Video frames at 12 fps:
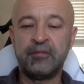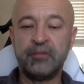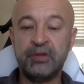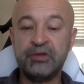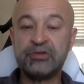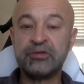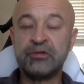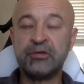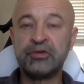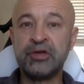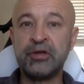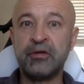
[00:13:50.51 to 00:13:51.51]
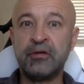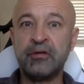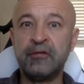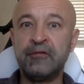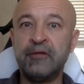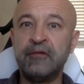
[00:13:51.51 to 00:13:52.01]
is
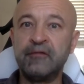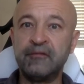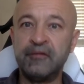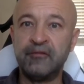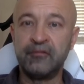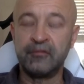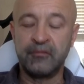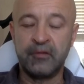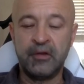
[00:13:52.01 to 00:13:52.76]
generally data driven,